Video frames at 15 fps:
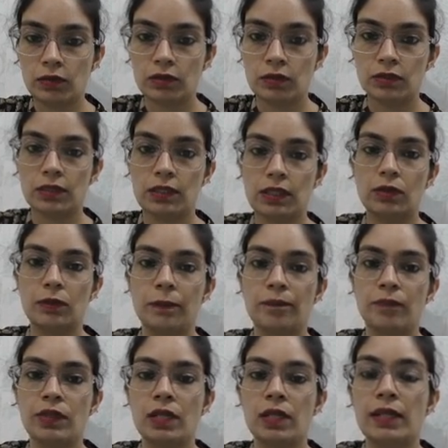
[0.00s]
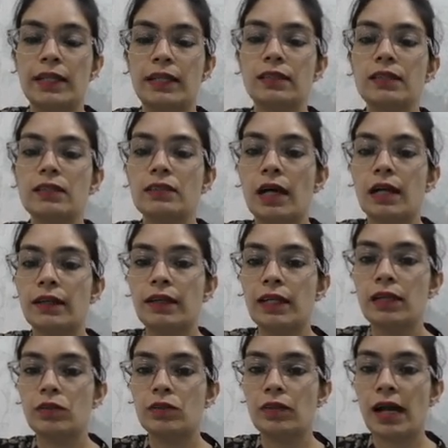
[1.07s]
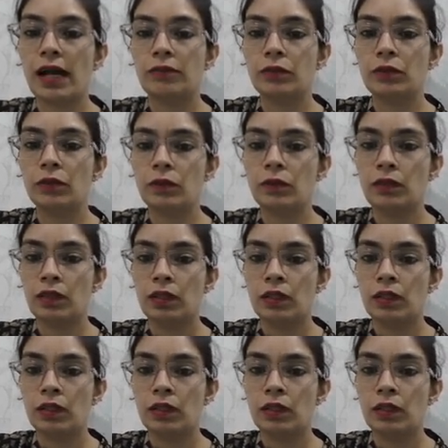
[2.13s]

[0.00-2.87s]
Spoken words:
0. In this again you have to